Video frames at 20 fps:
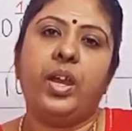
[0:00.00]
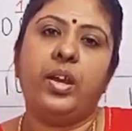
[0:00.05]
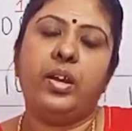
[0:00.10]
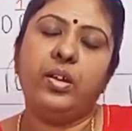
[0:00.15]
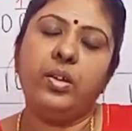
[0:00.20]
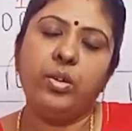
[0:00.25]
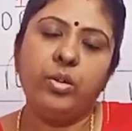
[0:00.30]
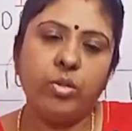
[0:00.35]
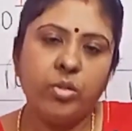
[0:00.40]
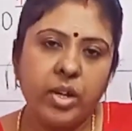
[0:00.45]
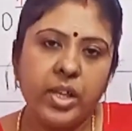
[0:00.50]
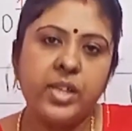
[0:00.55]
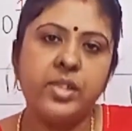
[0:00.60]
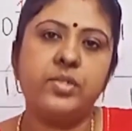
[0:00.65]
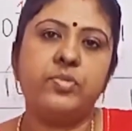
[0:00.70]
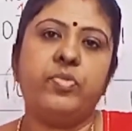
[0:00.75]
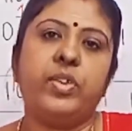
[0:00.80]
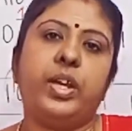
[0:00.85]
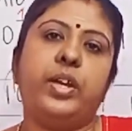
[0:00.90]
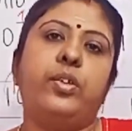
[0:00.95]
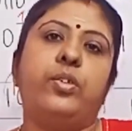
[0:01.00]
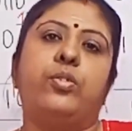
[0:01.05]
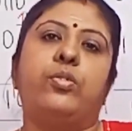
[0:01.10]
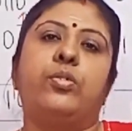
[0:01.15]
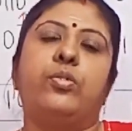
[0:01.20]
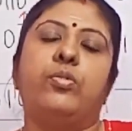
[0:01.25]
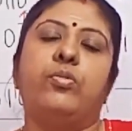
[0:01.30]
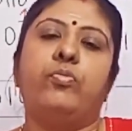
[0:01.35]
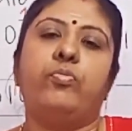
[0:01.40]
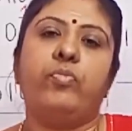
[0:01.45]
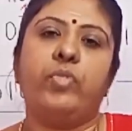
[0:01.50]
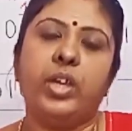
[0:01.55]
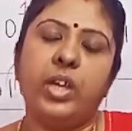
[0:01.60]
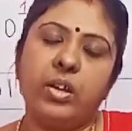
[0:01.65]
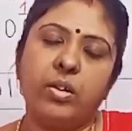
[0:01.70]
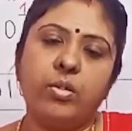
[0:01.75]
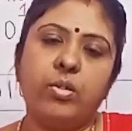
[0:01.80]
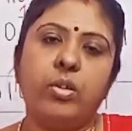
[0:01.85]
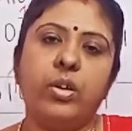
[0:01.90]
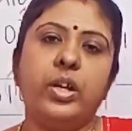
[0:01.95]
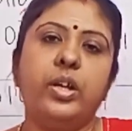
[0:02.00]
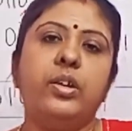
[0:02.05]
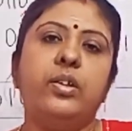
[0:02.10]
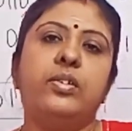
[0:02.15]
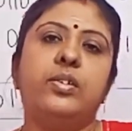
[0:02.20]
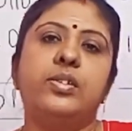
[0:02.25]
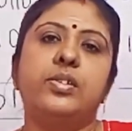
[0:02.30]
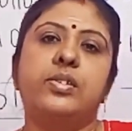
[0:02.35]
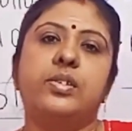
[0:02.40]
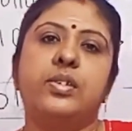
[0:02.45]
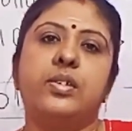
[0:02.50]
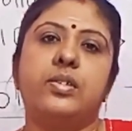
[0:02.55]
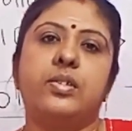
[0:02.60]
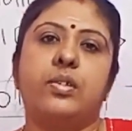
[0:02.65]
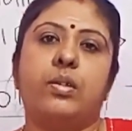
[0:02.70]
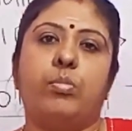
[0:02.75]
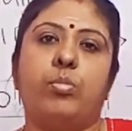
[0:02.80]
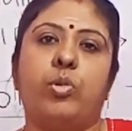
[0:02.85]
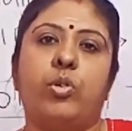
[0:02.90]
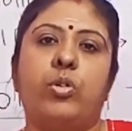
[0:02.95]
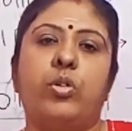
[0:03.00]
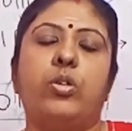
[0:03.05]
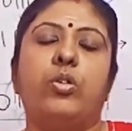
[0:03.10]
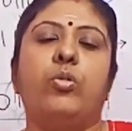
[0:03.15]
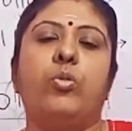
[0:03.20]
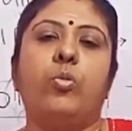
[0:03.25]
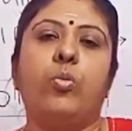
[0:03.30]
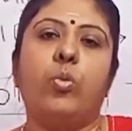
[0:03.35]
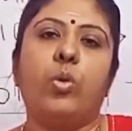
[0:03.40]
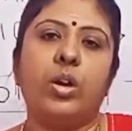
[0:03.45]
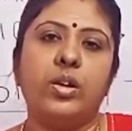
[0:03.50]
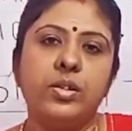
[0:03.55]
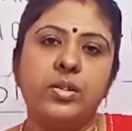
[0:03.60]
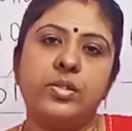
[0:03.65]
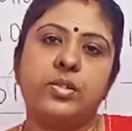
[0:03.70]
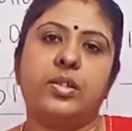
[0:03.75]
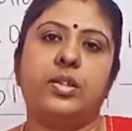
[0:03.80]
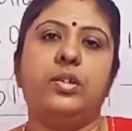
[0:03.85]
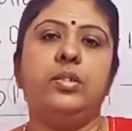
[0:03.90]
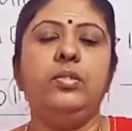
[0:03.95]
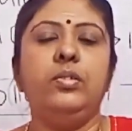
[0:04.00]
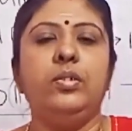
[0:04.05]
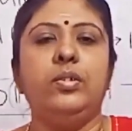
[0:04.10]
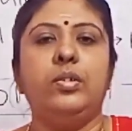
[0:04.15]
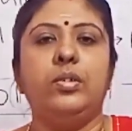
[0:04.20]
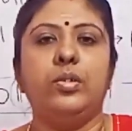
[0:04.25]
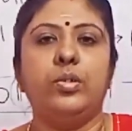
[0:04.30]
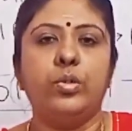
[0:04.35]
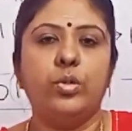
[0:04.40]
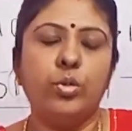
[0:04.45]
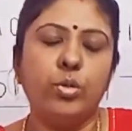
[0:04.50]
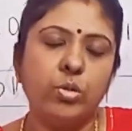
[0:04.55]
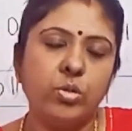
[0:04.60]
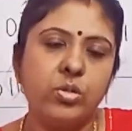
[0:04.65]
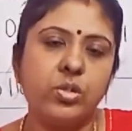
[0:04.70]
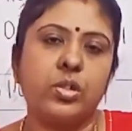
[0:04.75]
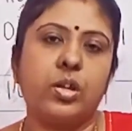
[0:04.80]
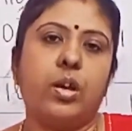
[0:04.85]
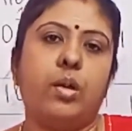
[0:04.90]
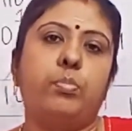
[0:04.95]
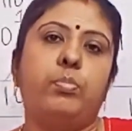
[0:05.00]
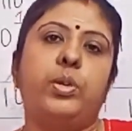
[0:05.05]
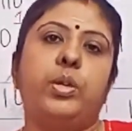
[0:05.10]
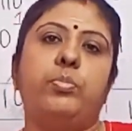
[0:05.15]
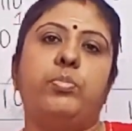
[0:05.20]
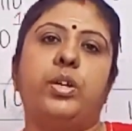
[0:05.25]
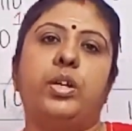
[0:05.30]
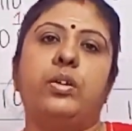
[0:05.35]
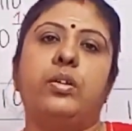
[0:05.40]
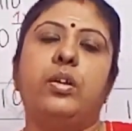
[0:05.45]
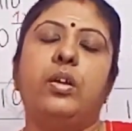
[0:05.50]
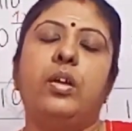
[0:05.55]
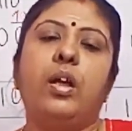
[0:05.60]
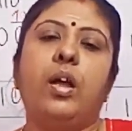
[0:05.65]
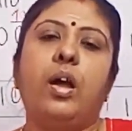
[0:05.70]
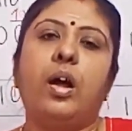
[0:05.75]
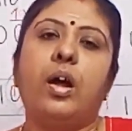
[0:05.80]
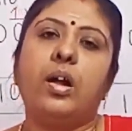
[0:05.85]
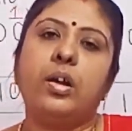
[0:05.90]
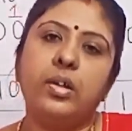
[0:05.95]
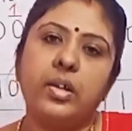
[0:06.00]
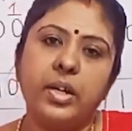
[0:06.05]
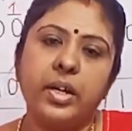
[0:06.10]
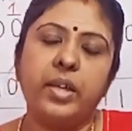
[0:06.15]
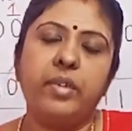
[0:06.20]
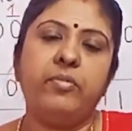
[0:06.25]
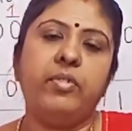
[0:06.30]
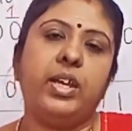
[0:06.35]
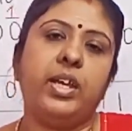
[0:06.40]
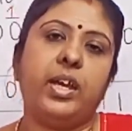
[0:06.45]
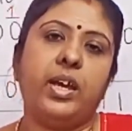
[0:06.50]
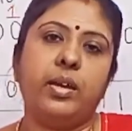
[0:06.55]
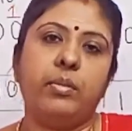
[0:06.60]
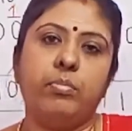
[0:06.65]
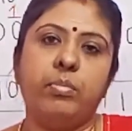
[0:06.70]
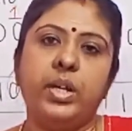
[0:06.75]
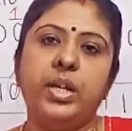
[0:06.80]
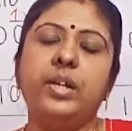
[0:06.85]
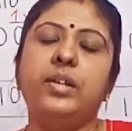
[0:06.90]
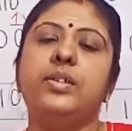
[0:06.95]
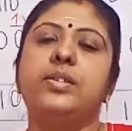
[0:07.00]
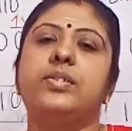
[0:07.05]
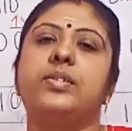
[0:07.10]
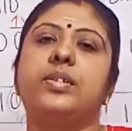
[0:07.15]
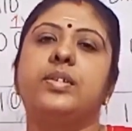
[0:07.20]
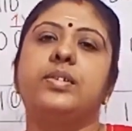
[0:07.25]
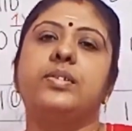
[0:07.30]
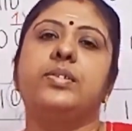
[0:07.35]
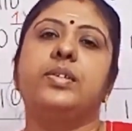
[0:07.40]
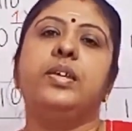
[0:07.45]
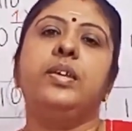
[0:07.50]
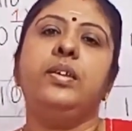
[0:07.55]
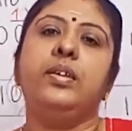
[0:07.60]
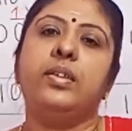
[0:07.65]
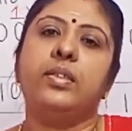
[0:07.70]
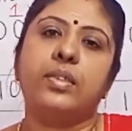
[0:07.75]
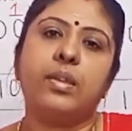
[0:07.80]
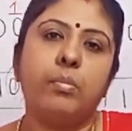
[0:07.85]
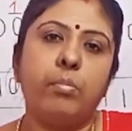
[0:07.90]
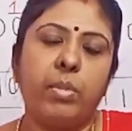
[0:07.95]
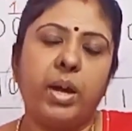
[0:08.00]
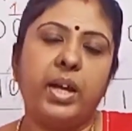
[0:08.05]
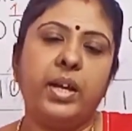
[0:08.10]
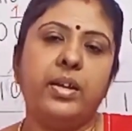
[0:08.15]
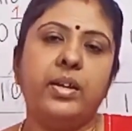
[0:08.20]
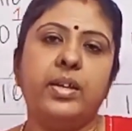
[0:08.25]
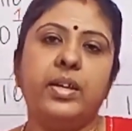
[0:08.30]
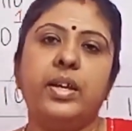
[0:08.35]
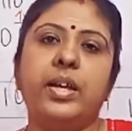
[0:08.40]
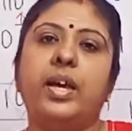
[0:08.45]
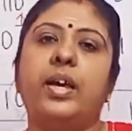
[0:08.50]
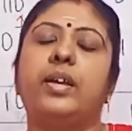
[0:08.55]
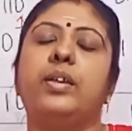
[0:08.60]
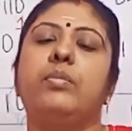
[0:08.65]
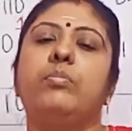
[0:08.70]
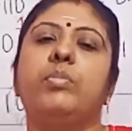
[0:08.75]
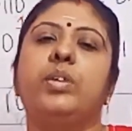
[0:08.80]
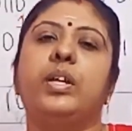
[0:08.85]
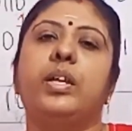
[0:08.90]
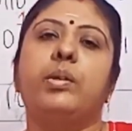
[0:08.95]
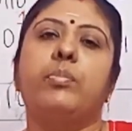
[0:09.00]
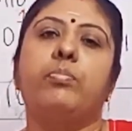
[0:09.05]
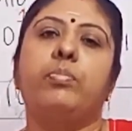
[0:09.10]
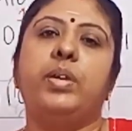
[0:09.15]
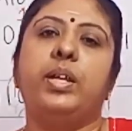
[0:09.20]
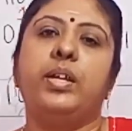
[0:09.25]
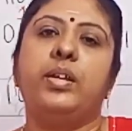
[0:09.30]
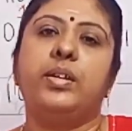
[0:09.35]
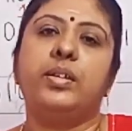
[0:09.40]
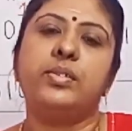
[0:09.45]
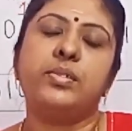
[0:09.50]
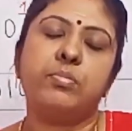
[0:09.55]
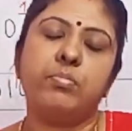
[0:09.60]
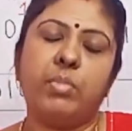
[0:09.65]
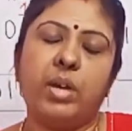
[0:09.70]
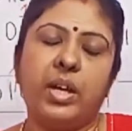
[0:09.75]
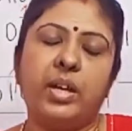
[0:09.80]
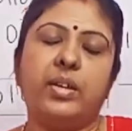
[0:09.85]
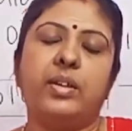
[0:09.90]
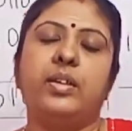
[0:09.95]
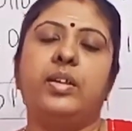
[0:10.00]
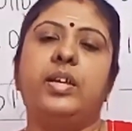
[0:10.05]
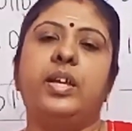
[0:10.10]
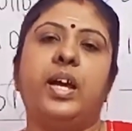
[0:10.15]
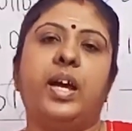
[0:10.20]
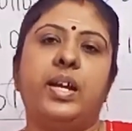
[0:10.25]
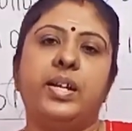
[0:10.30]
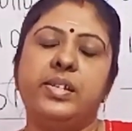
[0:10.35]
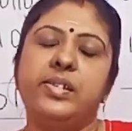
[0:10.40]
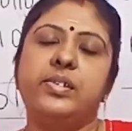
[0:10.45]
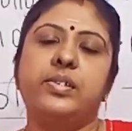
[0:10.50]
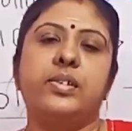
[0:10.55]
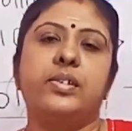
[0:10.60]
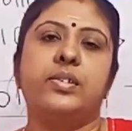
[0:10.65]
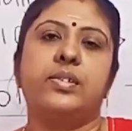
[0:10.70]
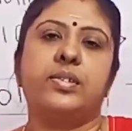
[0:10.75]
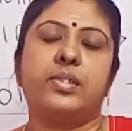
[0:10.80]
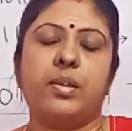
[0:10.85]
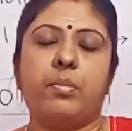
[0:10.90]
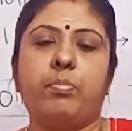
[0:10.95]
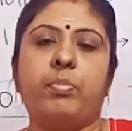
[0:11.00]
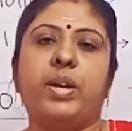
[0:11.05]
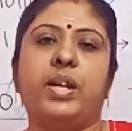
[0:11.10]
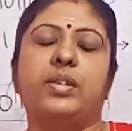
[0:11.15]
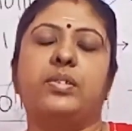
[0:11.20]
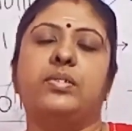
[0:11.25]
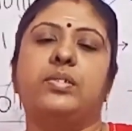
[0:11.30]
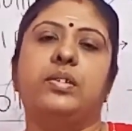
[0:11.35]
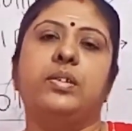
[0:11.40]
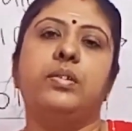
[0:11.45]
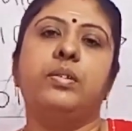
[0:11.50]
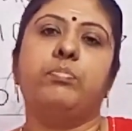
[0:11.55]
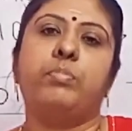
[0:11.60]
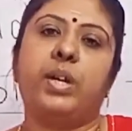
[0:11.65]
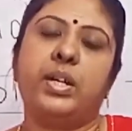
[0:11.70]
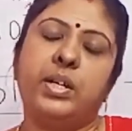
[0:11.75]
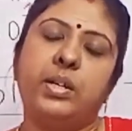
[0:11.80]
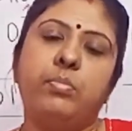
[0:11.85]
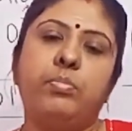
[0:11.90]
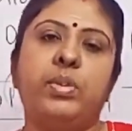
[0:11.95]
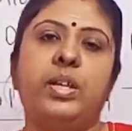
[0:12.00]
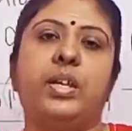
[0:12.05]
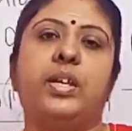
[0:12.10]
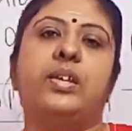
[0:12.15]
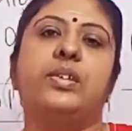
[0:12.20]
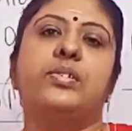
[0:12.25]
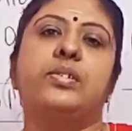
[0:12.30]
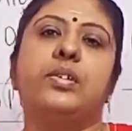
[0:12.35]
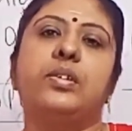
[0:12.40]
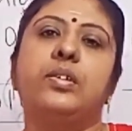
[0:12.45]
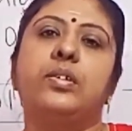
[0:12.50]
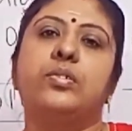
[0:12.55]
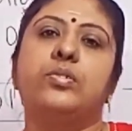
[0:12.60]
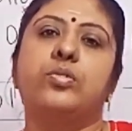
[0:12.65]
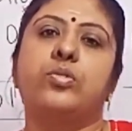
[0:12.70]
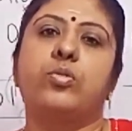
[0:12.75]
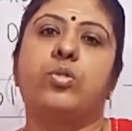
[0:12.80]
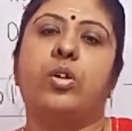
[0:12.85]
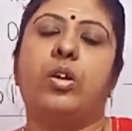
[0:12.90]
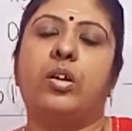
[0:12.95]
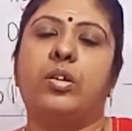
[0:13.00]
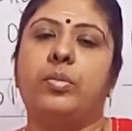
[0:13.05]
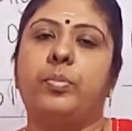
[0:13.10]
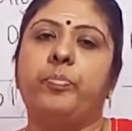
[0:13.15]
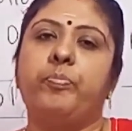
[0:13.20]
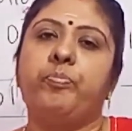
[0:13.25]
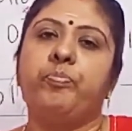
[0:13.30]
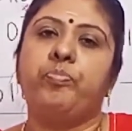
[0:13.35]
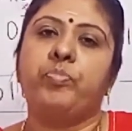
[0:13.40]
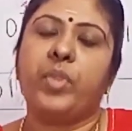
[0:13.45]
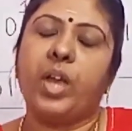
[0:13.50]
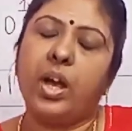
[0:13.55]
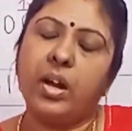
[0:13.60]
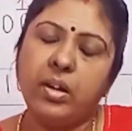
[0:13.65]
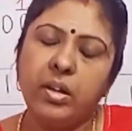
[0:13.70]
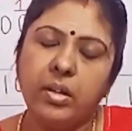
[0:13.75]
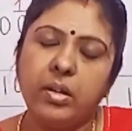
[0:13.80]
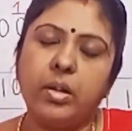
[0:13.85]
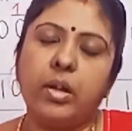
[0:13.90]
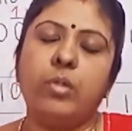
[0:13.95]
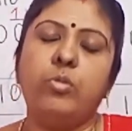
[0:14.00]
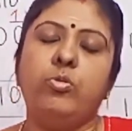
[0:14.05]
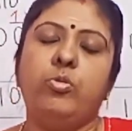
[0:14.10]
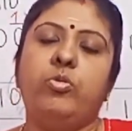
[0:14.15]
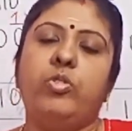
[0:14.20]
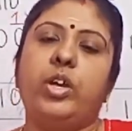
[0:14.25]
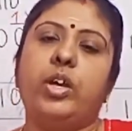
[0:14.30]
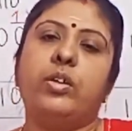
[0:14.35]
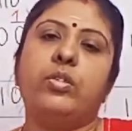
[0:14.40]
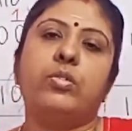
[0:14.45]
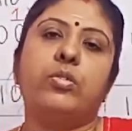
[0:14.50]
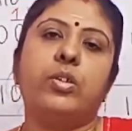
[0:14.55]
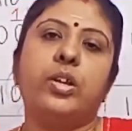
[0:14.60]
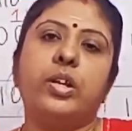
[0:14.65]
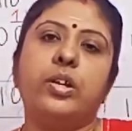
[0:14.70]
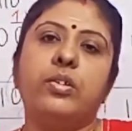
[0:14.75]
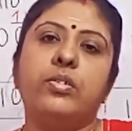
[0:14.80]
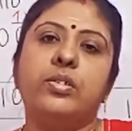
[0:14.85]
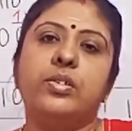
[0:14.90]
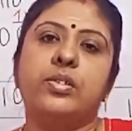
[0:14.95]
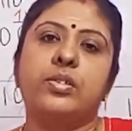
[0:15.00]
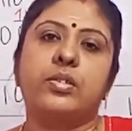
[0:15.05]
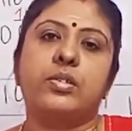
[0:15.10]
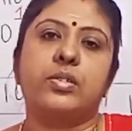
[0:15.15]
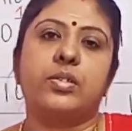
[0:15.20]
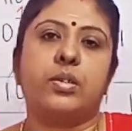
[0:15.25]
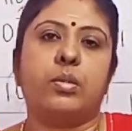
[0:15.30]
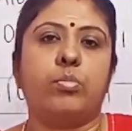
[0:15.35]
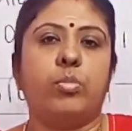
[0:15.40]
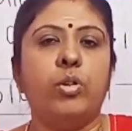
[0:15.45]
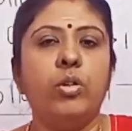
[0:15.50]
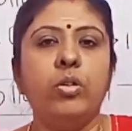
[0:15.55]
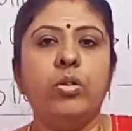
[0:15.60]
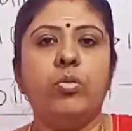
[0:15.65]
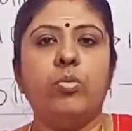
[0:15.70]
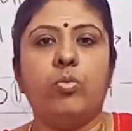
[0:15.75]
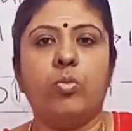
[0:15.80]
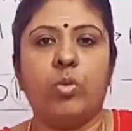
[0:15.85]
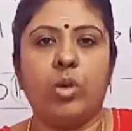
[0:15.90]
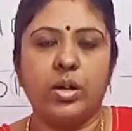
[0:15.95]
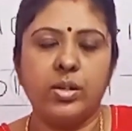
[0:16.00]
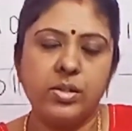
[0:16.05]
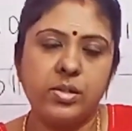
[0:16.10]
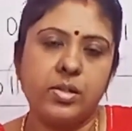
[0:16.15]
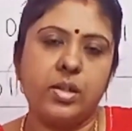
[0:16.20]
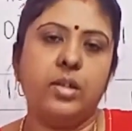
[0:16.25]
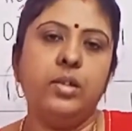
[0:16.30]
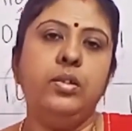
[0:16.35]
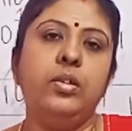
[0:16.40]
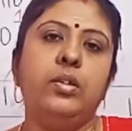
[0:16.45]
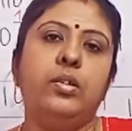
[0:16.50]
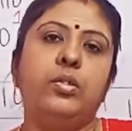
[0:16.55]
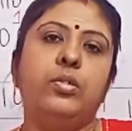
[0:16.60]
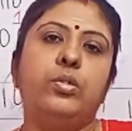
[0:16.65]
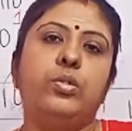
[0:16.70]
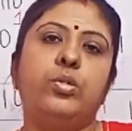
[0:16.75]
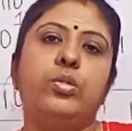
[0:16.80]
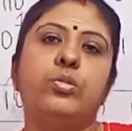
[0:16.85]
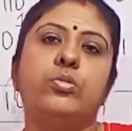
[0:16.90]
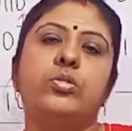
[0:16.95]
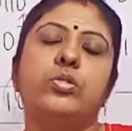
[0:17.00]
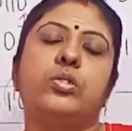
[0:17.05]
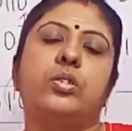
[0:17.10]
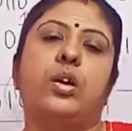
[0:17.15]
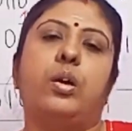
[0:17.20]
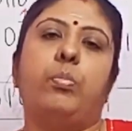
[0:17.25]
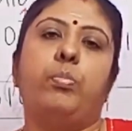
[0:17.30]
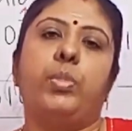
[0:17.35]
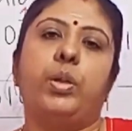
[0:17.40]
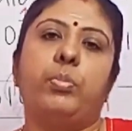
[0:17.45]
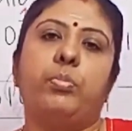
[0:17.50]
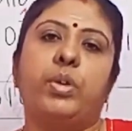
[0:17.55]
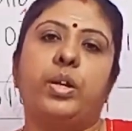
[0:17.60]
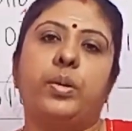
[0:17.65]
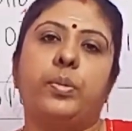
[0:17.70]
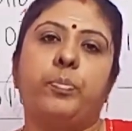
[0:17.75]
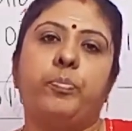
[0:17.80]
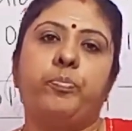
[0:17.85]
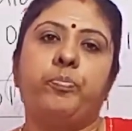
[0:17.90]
In today's video, we are going to discuss about 1's and 2's complement. Already we had been discussing in the binary arithmetic playlist binary addition, subtraction, multiplication and so on. And now we are going to discuss about 1's and 2's complement.